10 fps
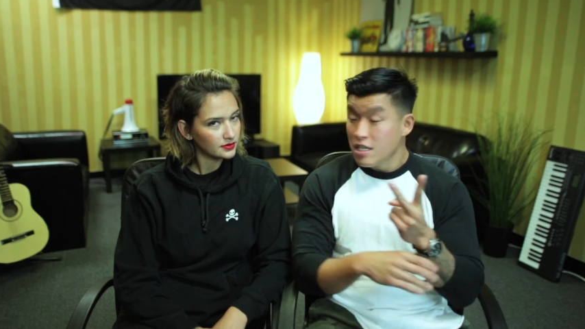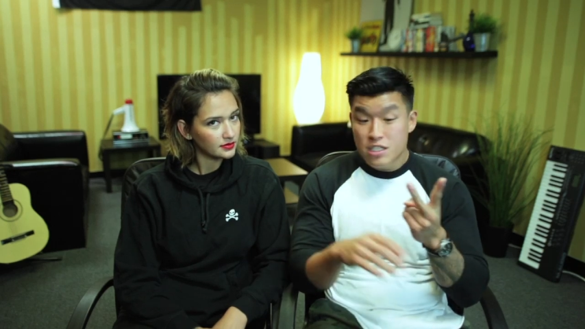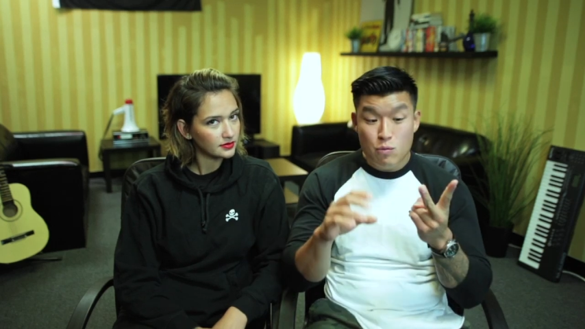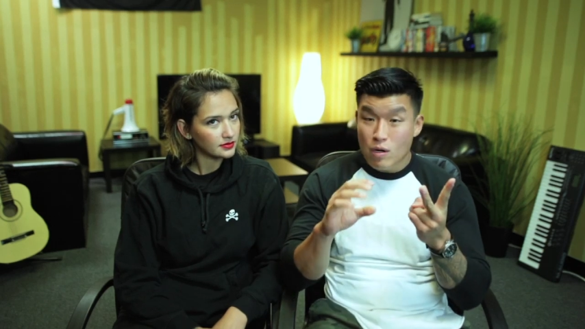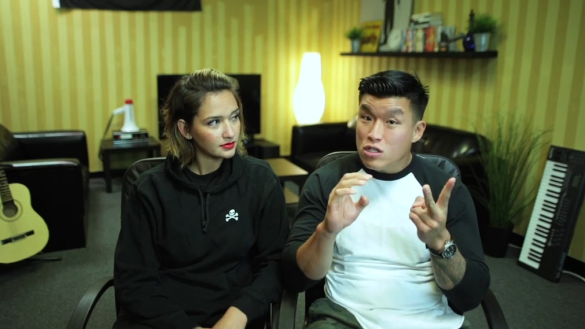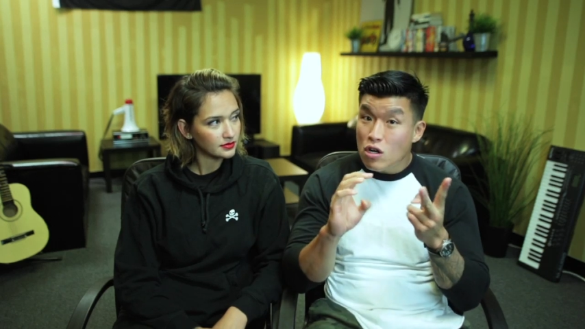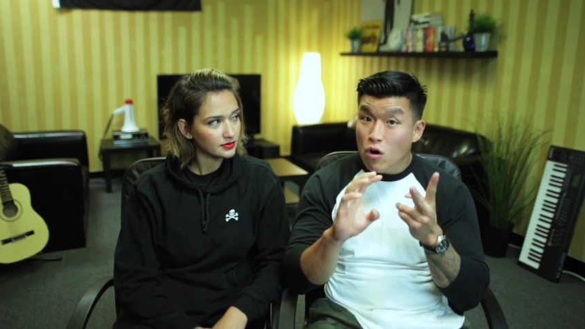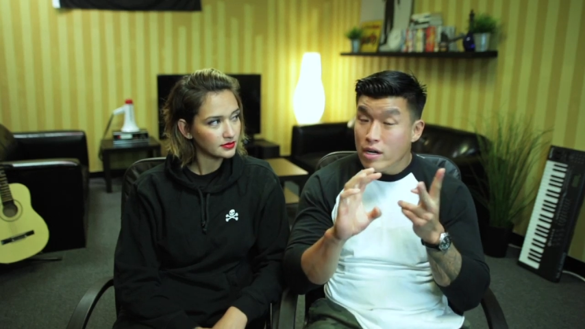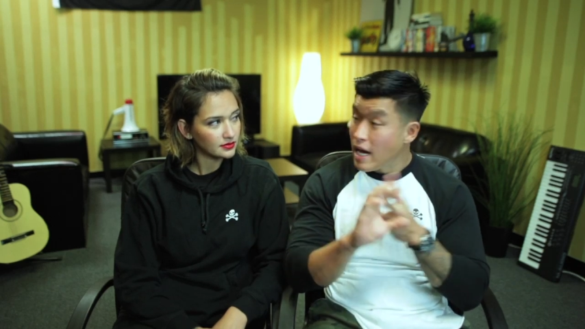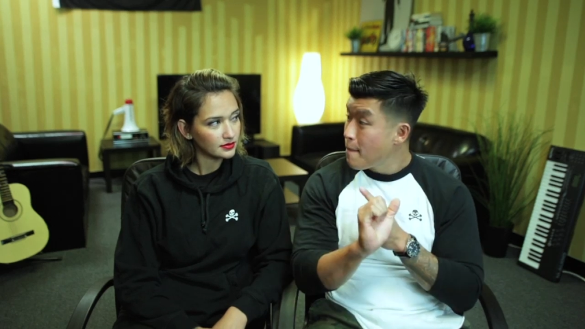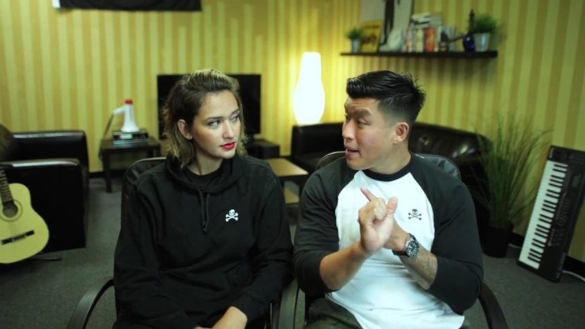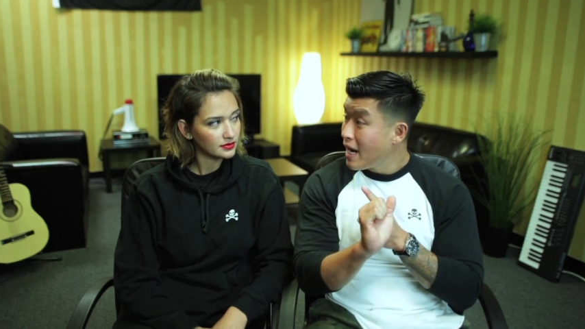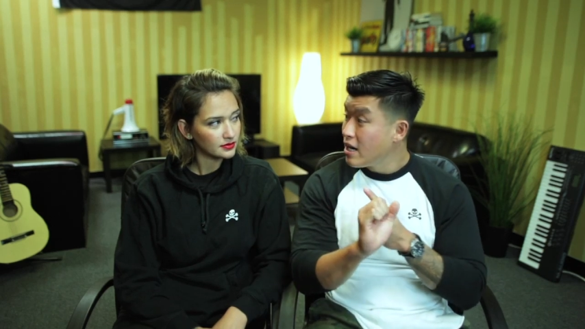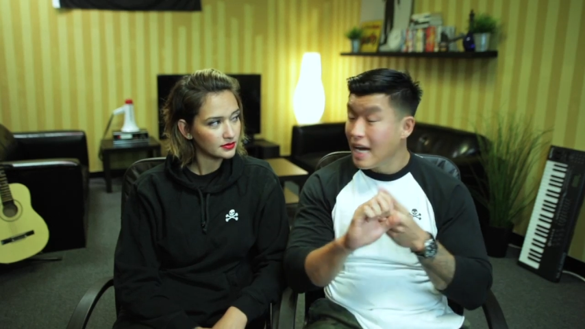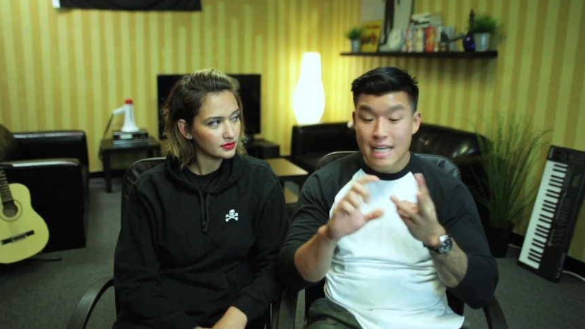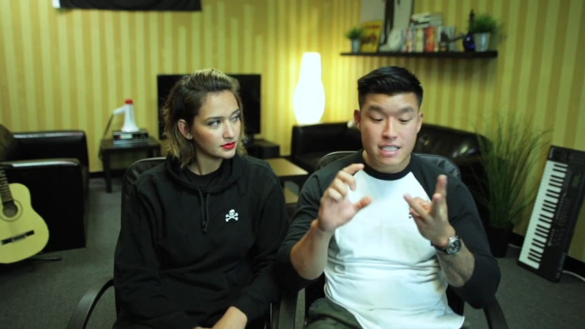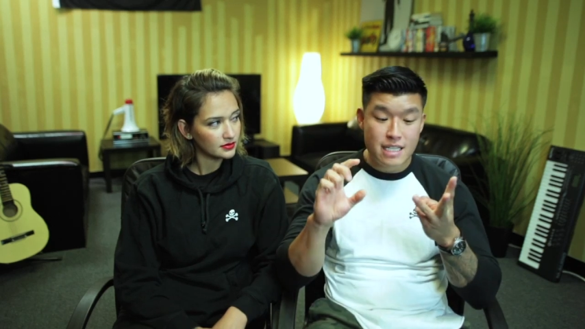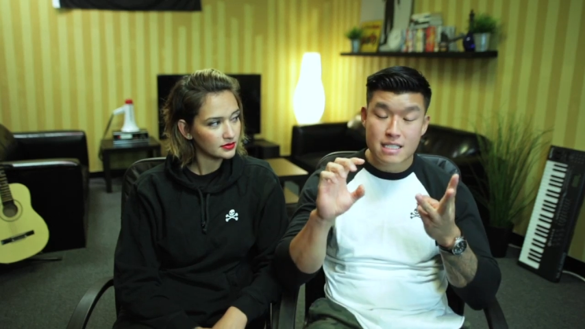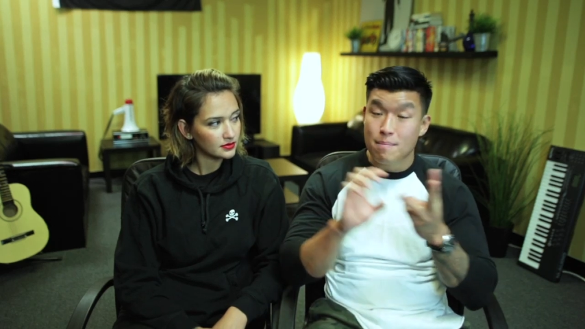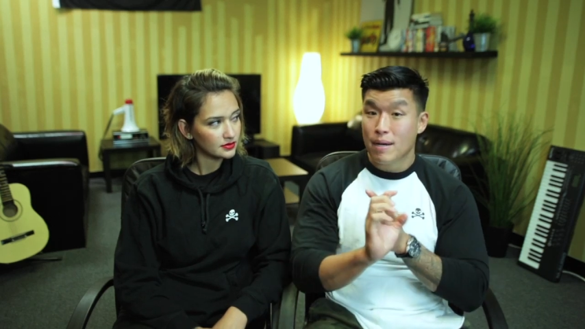Speaker 1: She runs her own empire and she
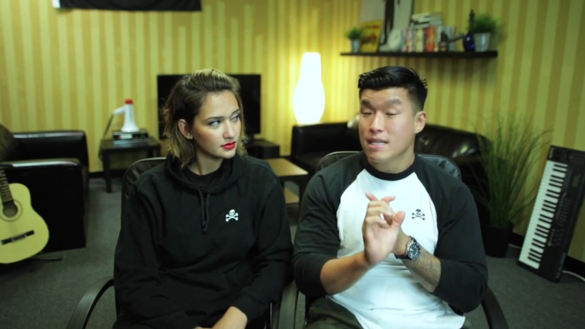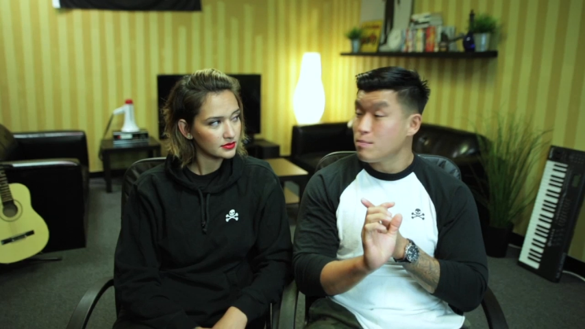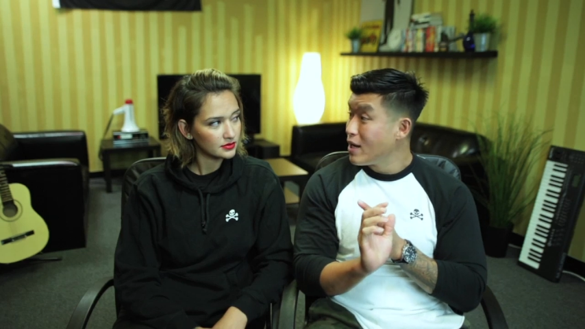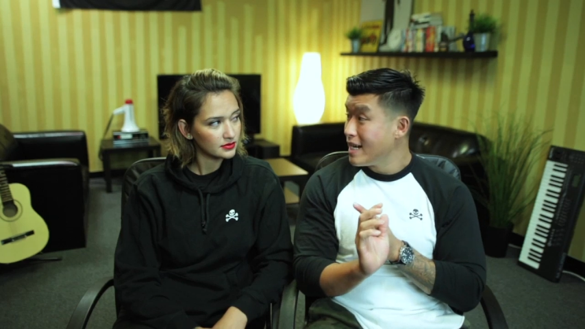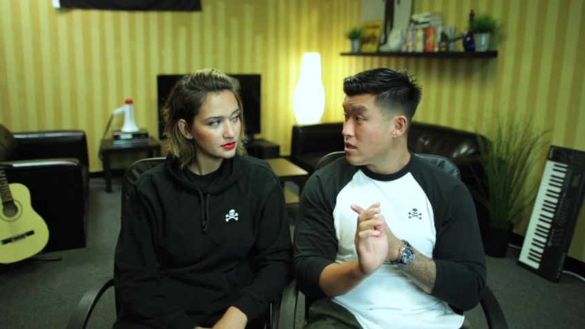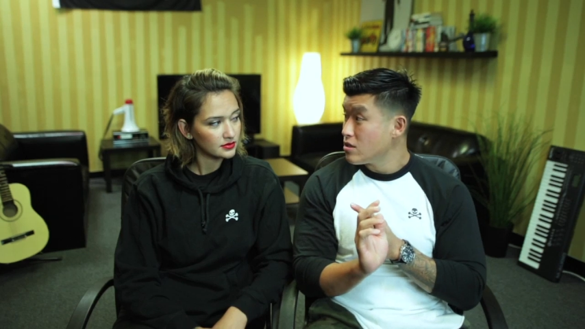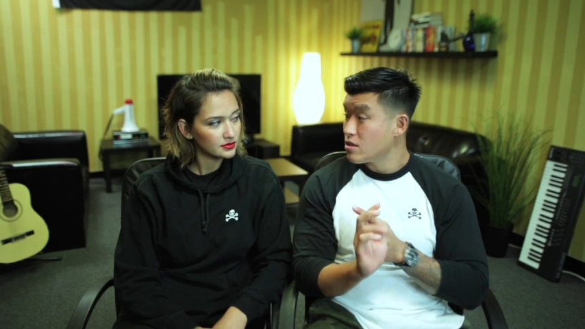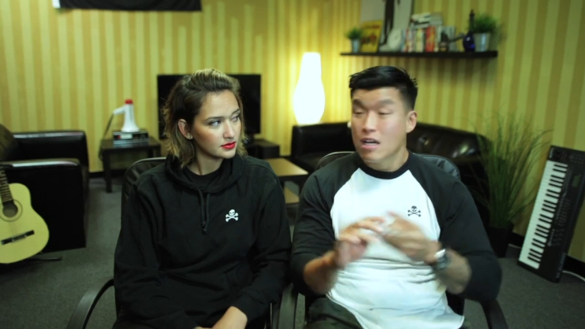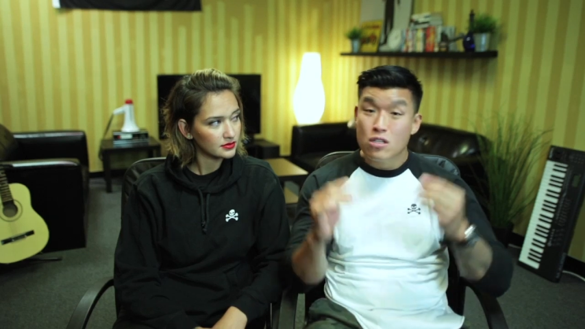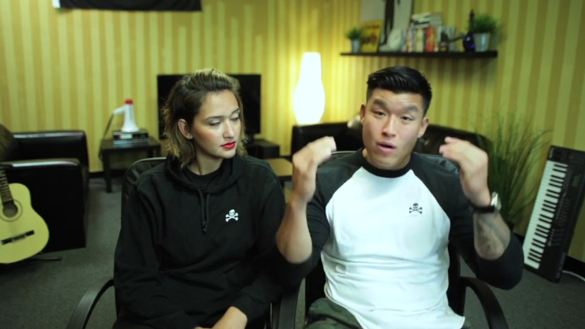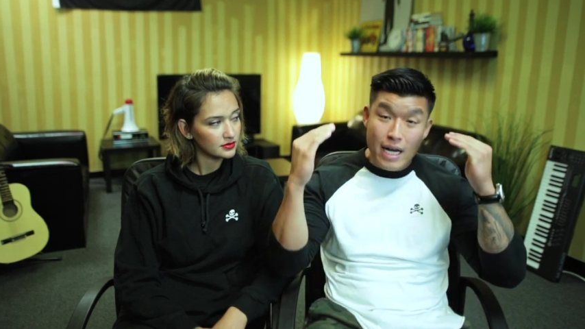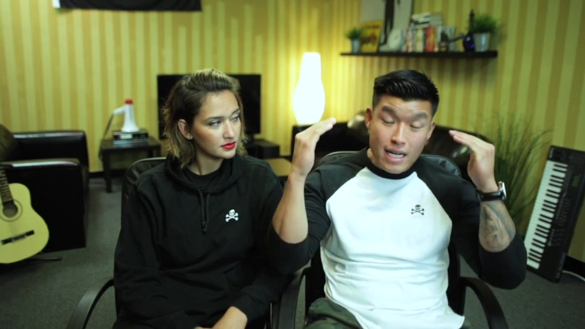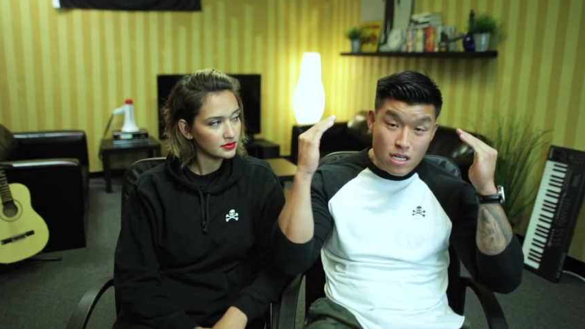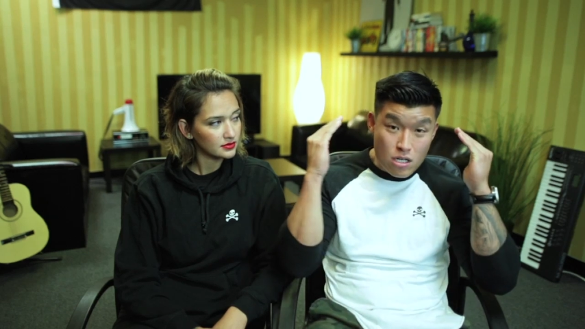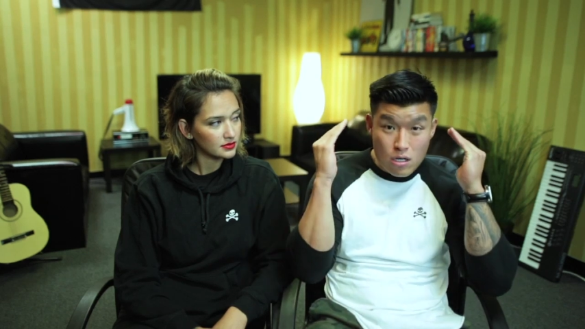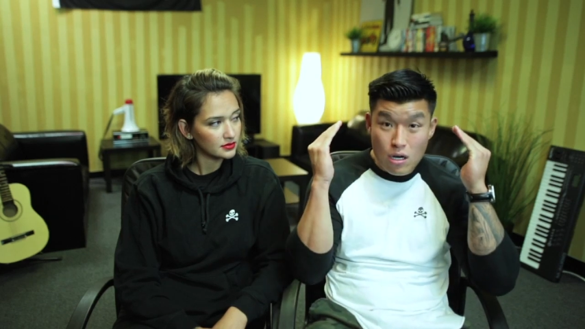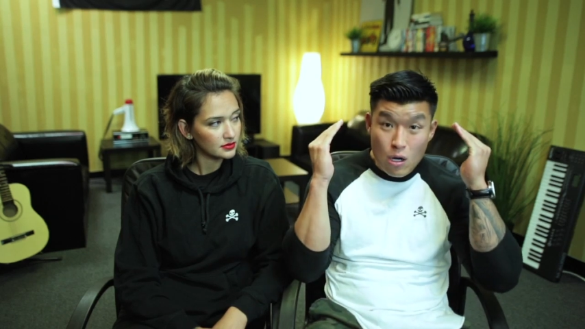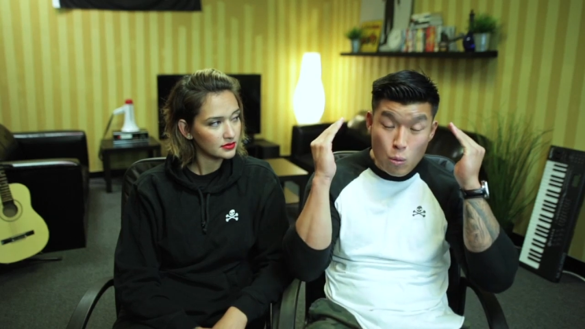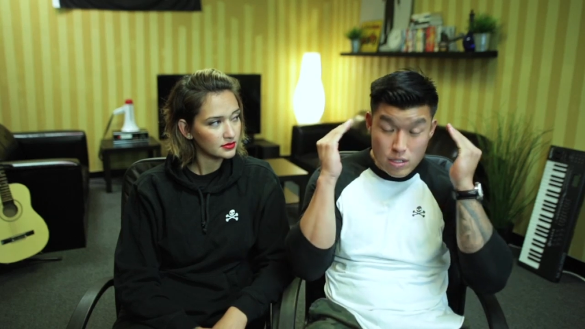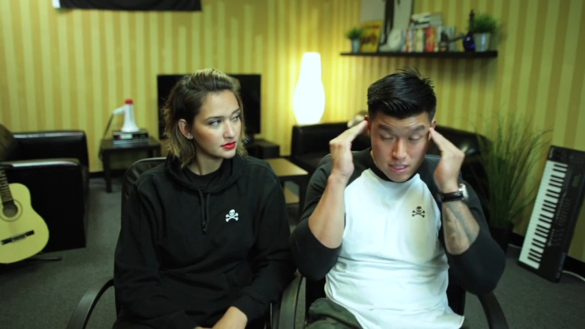has the best brand deals. So I need a girl
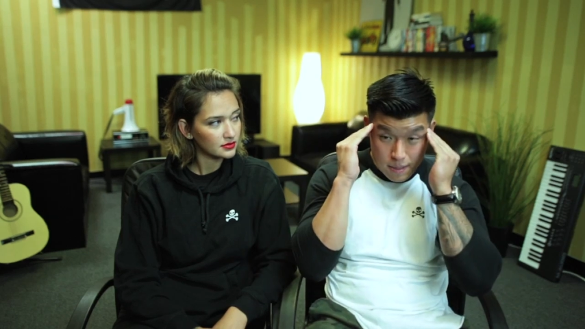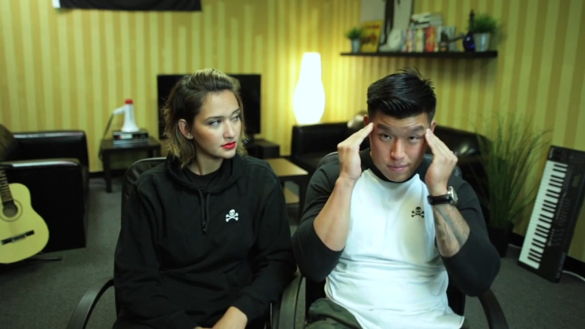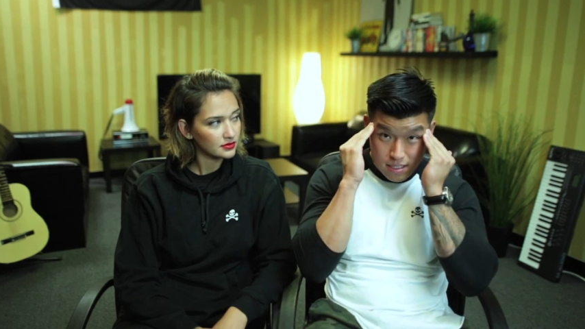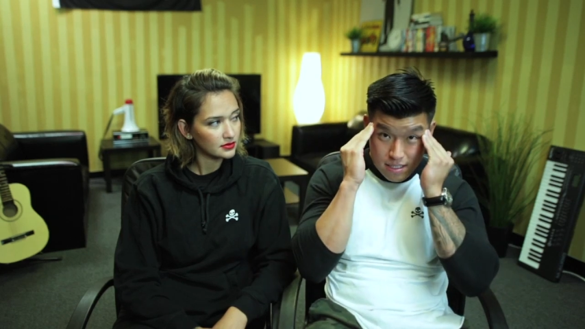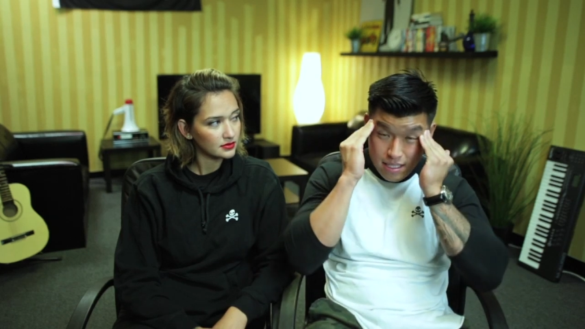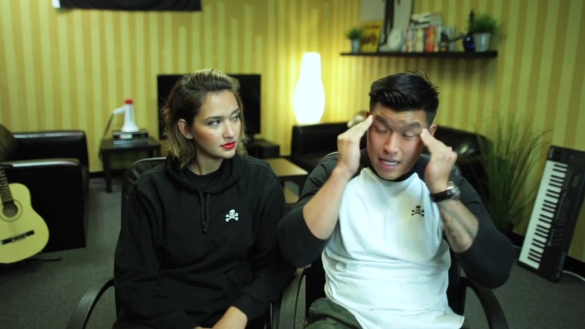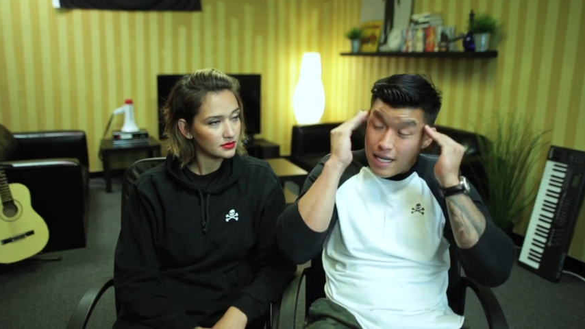with substance.